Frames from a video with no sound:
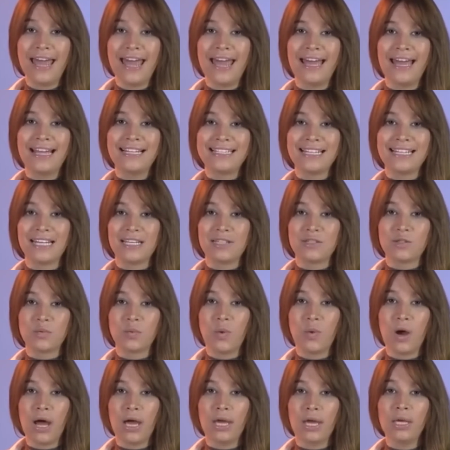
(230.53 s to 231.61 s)
and that is
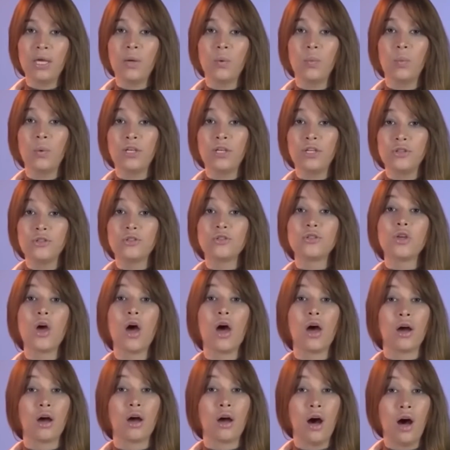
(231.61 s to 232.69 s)
why we use
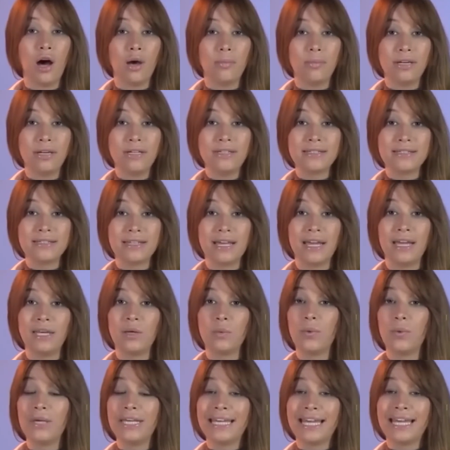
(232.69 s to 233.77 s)
commas and
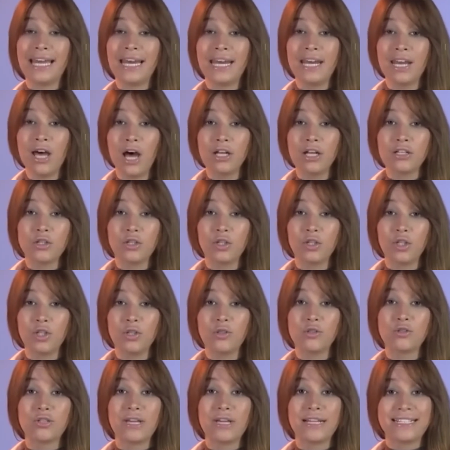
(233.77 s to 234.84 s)
we cannot
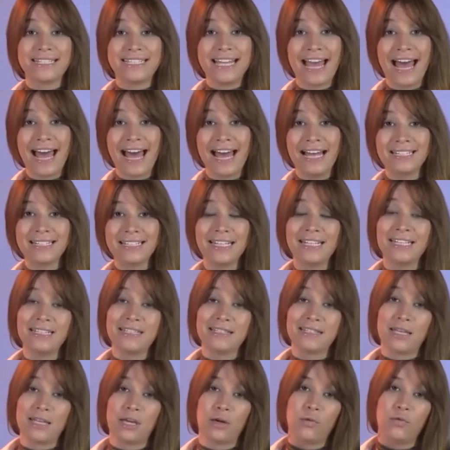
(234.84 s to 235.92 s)
use that
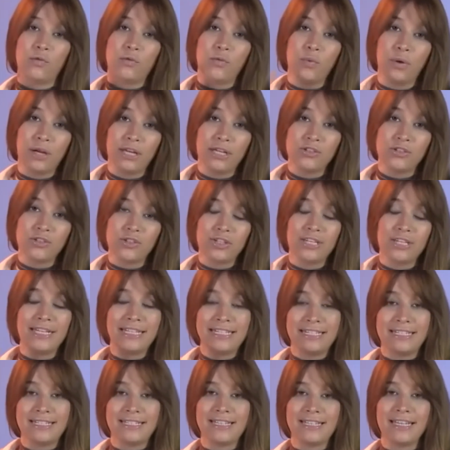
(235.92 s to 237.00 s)
instead of which in
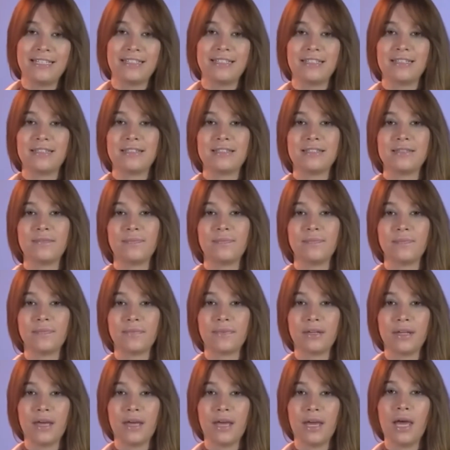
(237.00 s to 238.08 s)
this sentence.
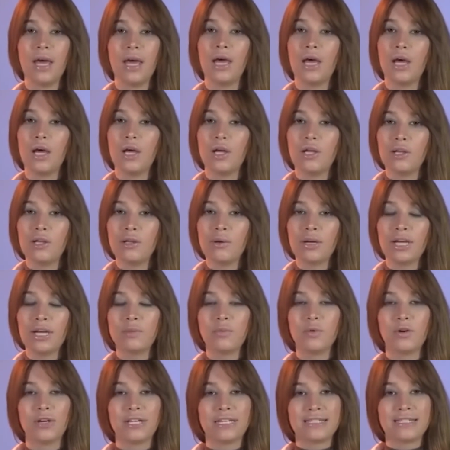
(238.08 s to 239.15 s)
Look at
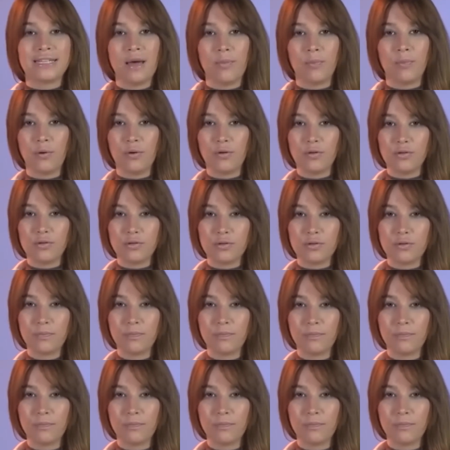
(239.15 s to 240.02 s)
more examples.